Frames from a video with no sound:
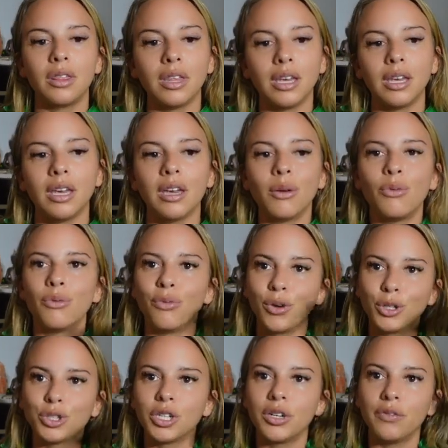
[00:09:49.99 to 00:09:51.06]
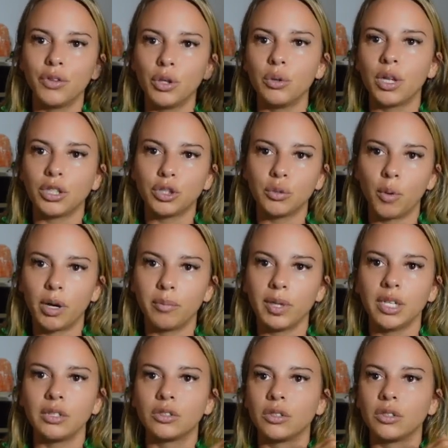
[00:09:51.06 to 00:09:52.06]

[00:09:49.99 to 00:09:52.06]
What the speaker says: the version of you that you want to be.